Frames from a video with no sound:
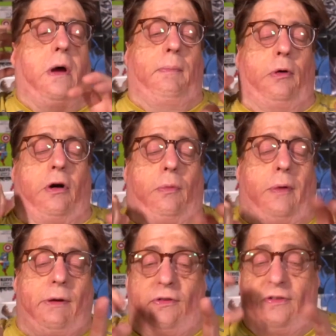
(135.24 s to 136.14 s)
of the book
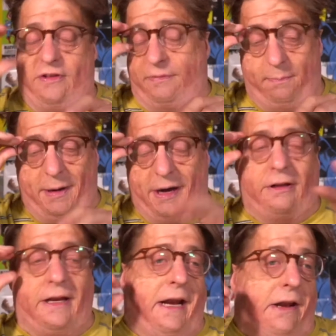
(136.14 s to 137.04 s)
where he was just
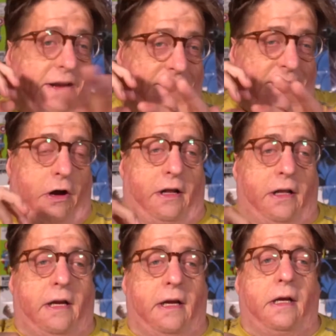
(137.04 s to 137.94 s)
barely in it, if at
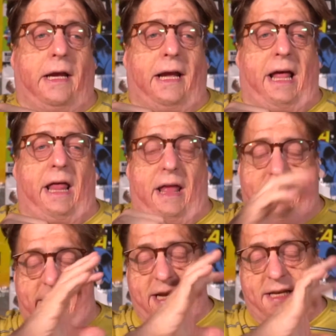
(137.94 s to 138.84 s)
all,
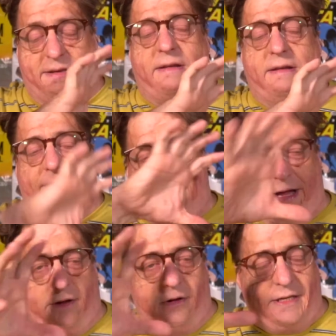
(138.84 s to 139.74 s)
and that
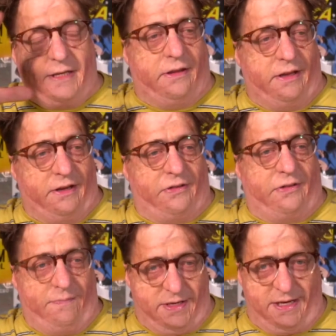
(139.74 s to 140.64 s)
follows in
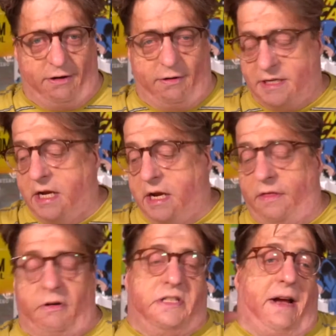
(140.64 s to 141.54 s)
this series.
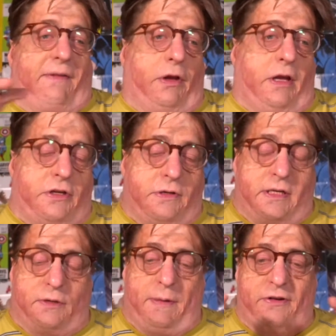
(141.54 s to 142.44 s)
There are several
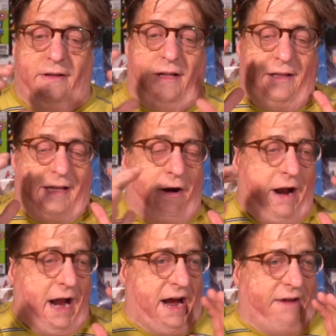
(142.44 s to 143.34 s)
issues, especially in the
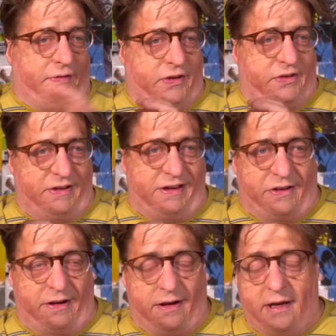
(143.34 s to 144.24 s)
latter half of the
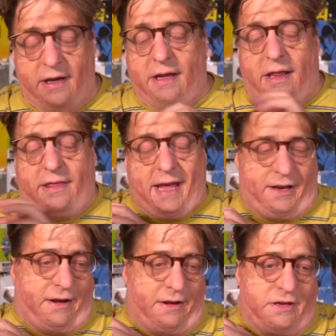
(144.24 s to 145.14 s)
season,
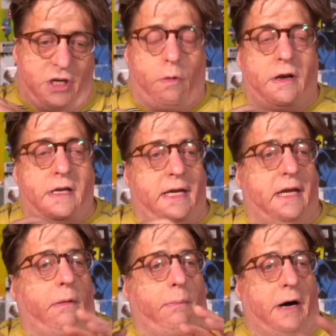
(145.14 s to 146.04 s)
that don't
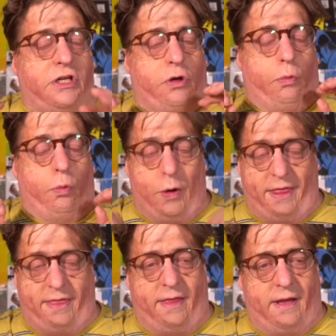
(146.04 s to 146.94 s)
deal much
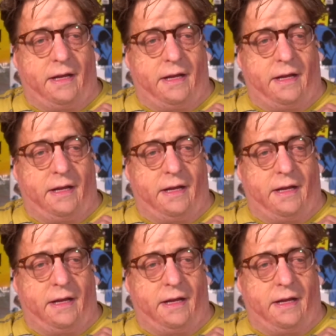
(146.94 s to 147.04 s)
with